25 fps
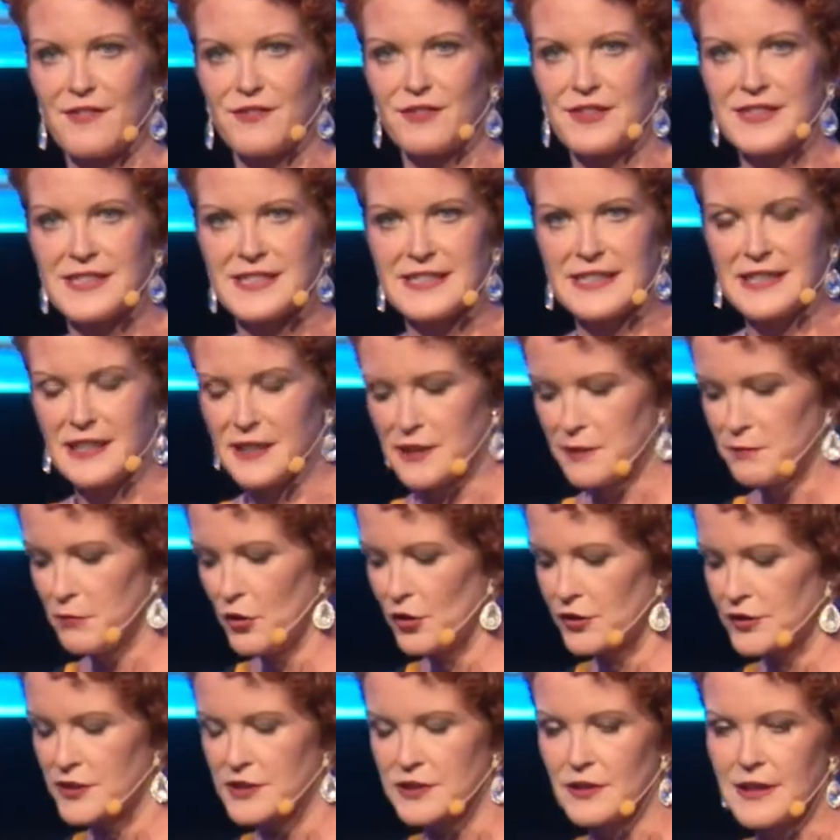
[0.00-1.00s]
every single
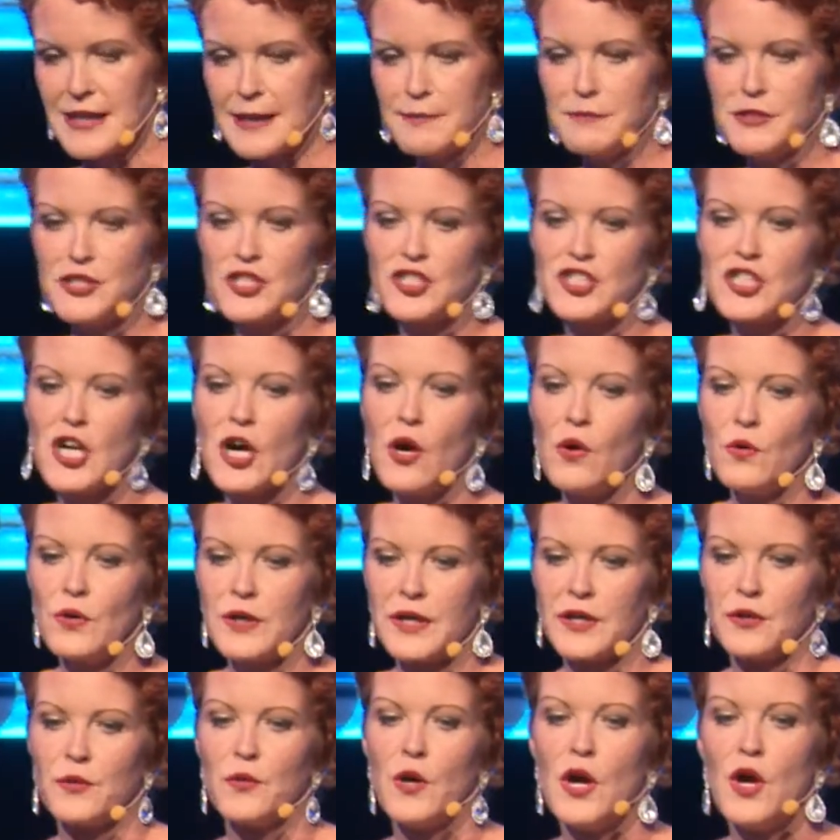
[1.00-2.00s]
month. So let me show
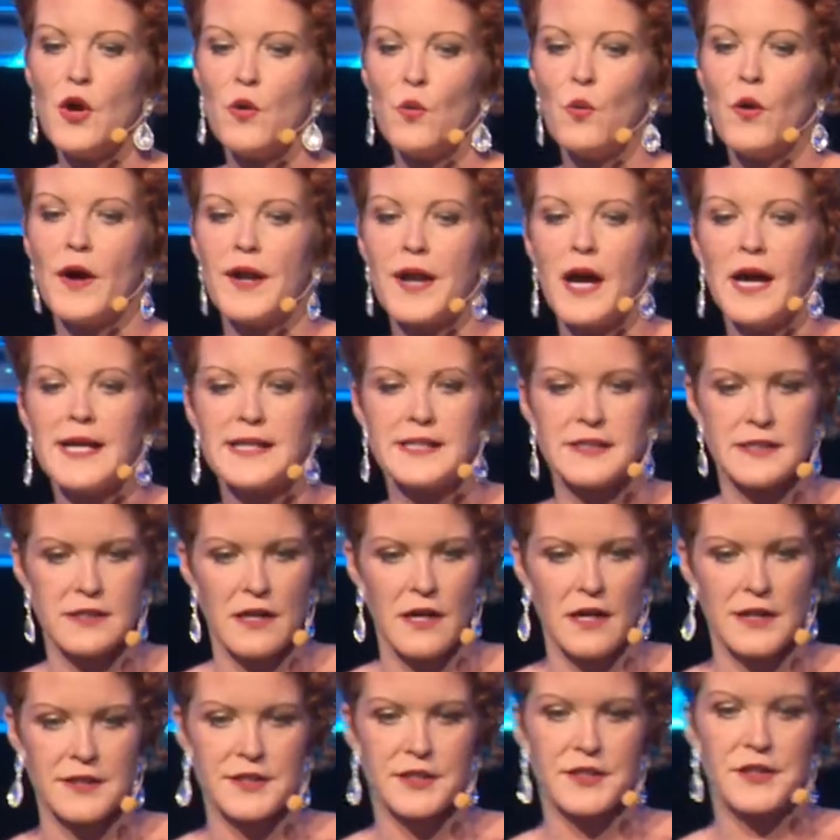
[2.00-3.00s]
you what I
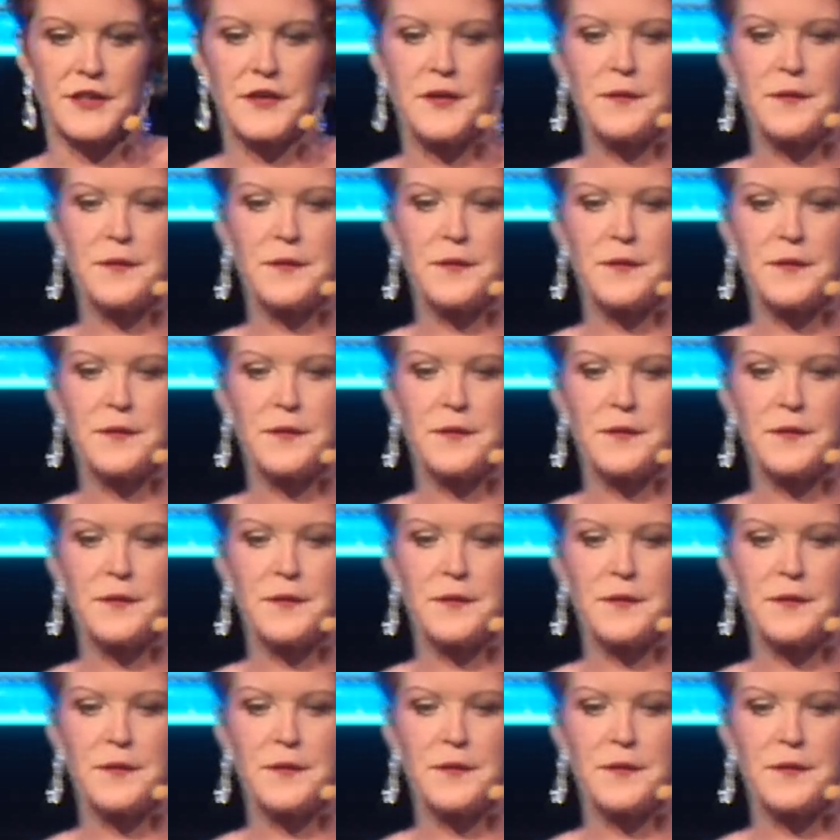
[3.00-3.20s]
thought.